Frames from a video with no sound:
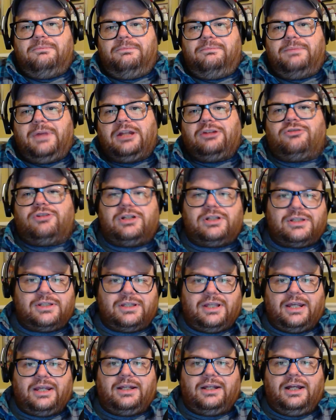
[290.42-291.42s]
Patriots
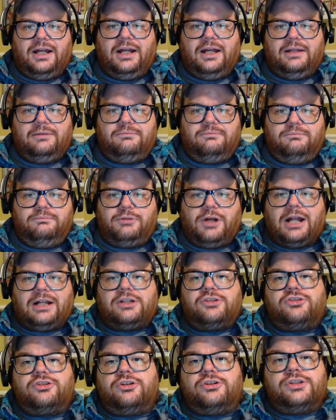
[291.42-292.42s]

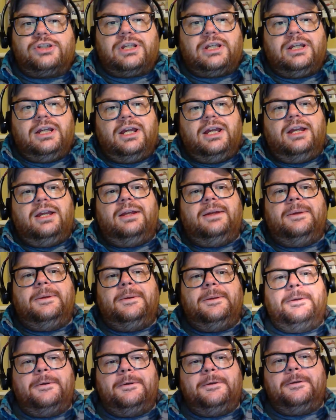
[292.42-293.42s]
practice jersey.
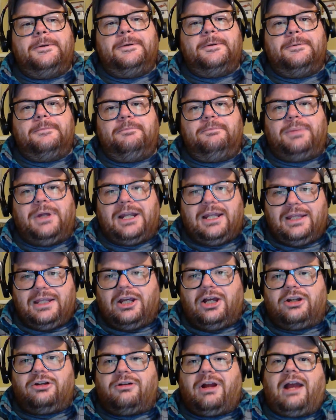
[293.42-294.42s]
But in the
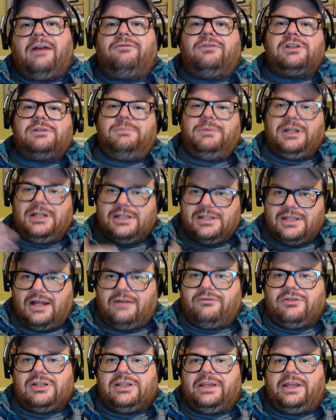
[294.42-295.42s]
autographics, because
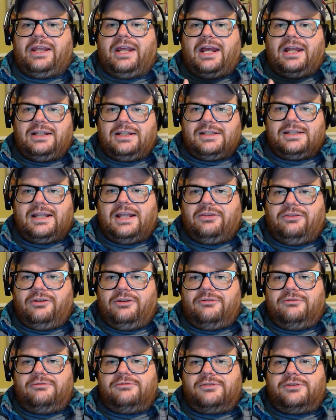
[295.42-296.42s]
obviously they had to send
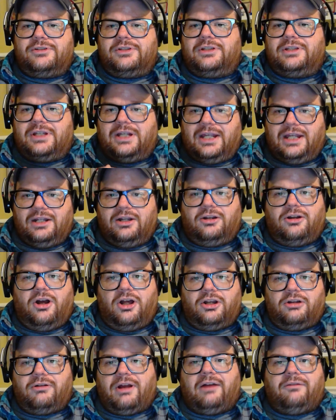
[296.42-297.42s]
those to get
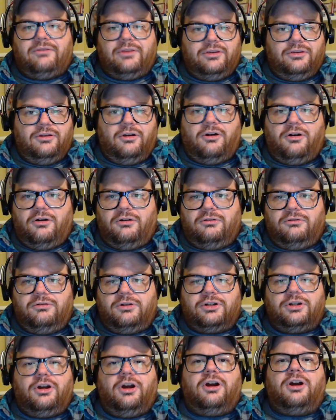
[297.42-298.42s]
autographed all
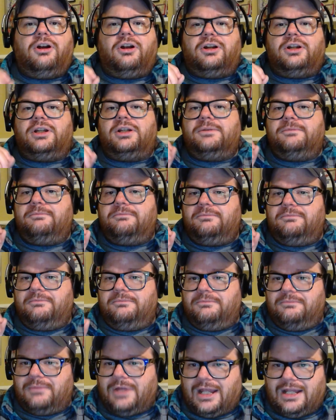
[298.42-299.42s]
on card,
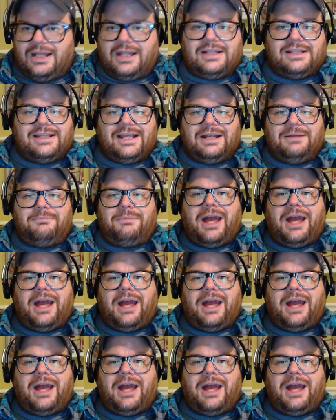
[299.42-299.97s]
and then send it